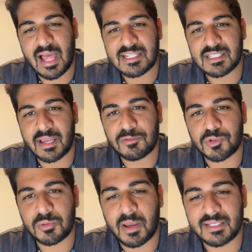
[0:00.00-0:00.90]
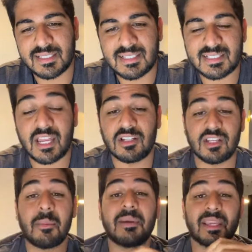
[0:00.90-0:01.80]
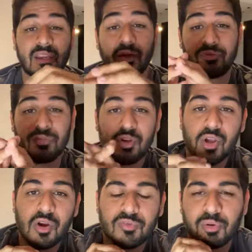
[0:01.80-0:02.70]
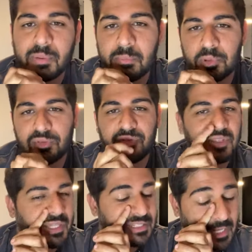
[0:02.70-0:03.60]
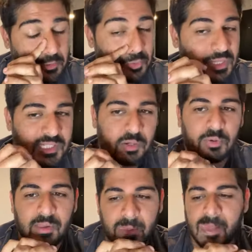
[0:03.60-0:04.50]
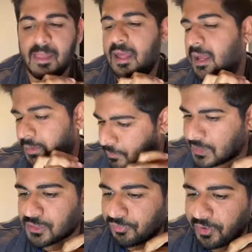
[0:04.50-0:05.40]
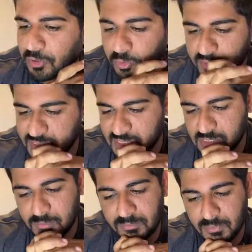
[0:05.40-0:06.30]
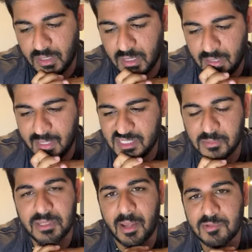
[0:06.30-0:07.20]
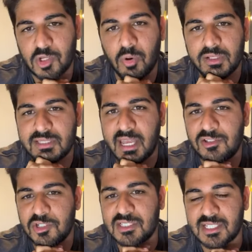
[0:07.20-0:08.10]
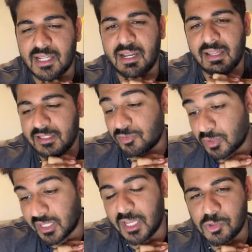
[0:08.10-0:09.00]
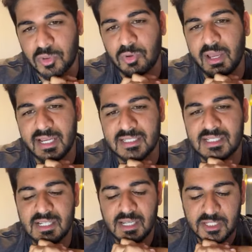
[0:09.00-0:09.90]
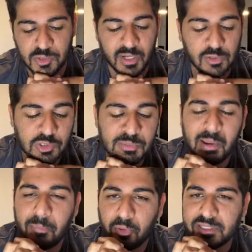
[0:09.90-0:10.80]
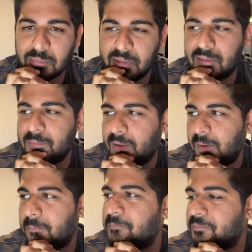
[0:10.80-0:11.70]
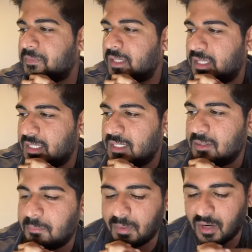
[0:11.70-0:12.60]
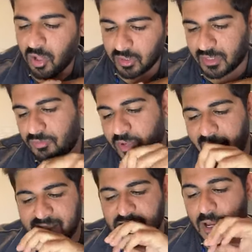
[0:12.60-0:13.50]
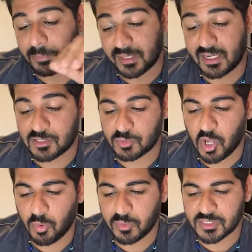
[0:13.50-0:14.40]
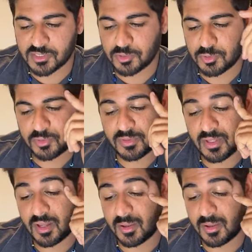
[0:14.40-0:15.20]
last live stream I didn't stay on topic enough for people to feel content with. So that's a fair criticism. I sometimes go on tangents and then I like to engage with you guys, so I lose my point a bit. But I'll give you guys an update as we always do.